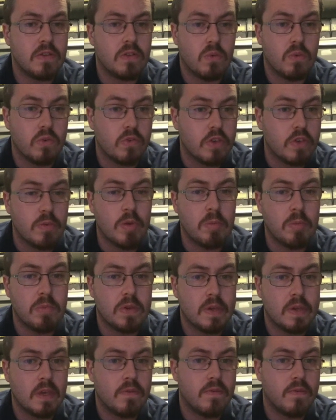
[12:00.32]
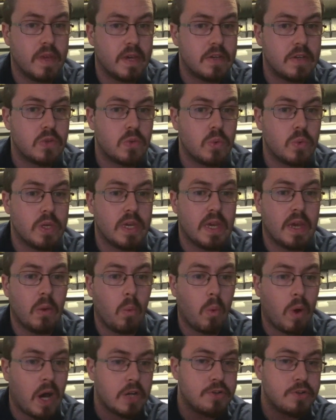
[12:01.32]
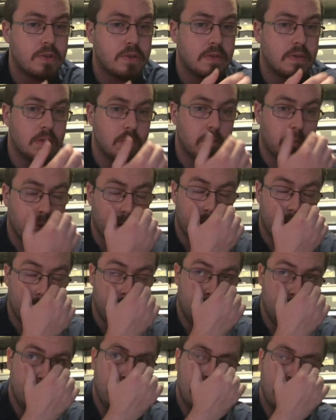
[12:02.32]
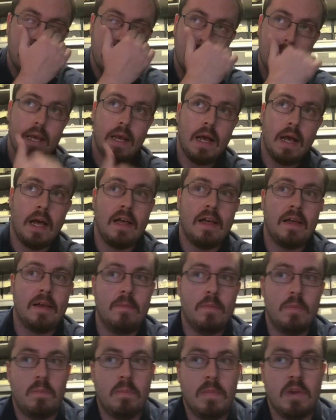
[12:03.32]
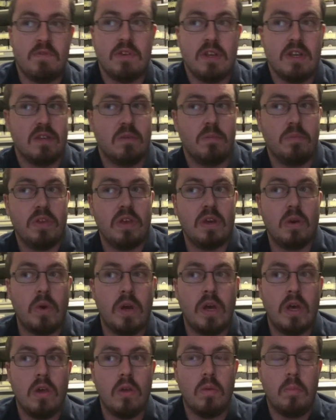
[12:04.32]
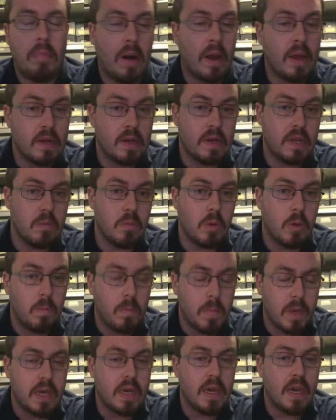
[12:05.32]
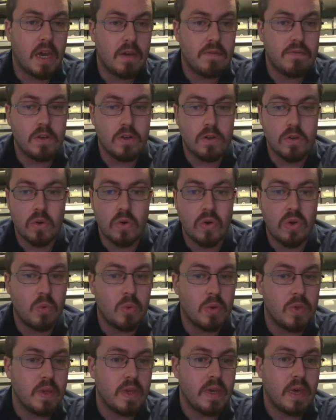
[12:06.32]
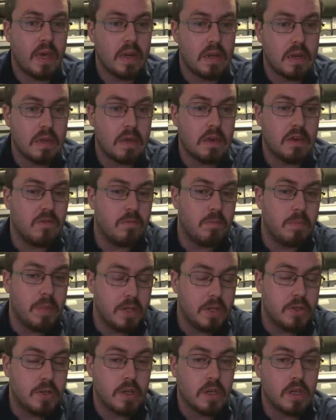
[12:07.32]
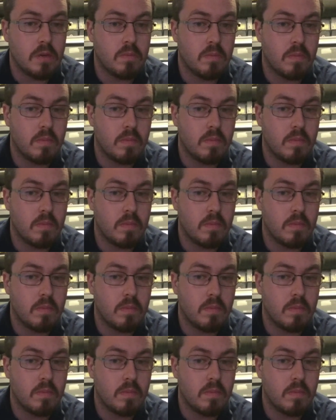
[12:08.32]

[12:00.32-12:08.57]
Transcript: to redeem himself next week at Washington, but um, if he doesn't play well, Brian Daboll may have to toy with the idea of benching him.